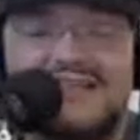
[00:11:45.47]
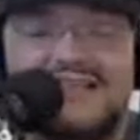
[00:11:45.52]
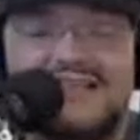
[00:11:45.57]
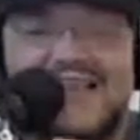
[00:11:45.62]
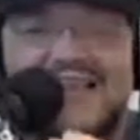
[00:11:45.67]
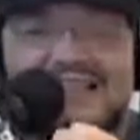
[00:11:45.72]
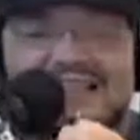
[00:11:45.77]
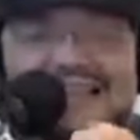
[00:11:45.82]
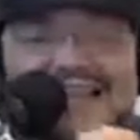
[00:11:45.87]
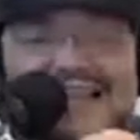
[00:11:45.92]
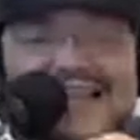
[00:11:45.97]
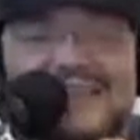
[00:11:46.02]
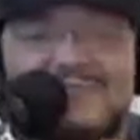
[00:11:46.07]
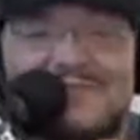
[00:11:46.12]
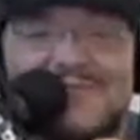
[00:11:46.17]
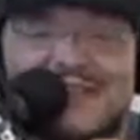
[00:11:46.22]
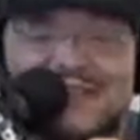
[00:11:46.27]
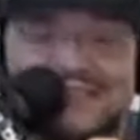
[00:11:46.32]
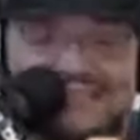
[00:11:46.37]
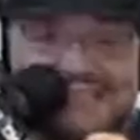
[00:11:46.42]
They are telling
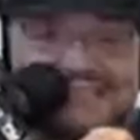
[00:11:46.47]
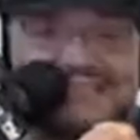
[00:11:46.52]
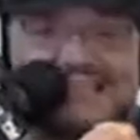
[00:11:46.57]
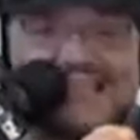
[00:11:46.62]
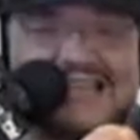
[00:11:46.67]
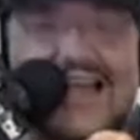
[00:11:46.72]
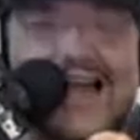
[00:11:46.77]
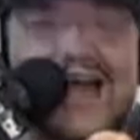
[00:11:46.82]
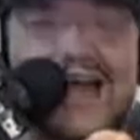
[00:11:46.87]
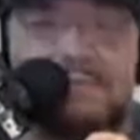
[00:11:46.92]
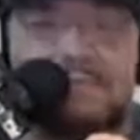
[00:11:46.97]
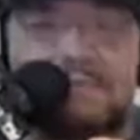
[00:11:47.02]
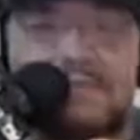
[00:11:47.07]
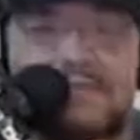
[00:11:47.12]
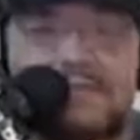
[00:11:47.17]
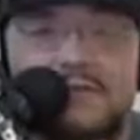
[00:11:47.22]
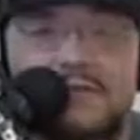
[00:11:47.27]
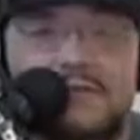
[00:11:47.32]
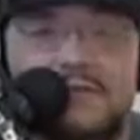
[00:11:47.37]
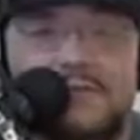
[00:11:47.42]
me to stop,
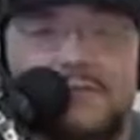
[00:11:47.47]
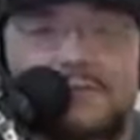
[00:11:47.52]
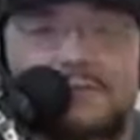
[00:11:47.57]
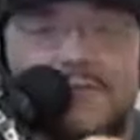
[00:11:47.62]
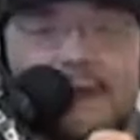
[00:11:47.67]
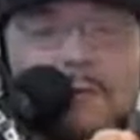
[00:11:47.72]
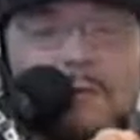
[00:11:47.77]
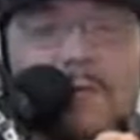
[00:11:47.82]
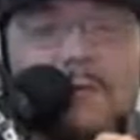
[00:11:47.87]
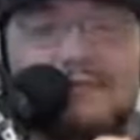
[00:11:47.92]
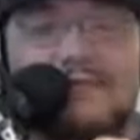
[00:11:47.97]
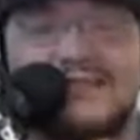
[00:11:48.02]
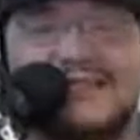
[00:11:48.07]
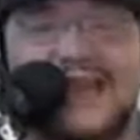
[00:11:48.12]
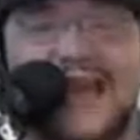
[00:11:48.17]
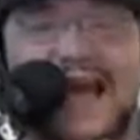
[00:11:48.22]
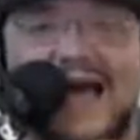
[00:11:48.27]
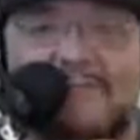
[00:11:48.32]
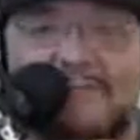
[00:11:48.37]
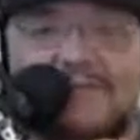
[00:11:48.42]
but I won't
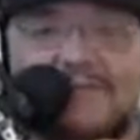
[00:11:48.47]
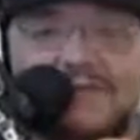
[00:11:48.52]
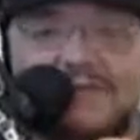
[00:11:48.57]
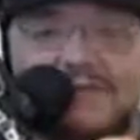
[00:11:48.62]
stop.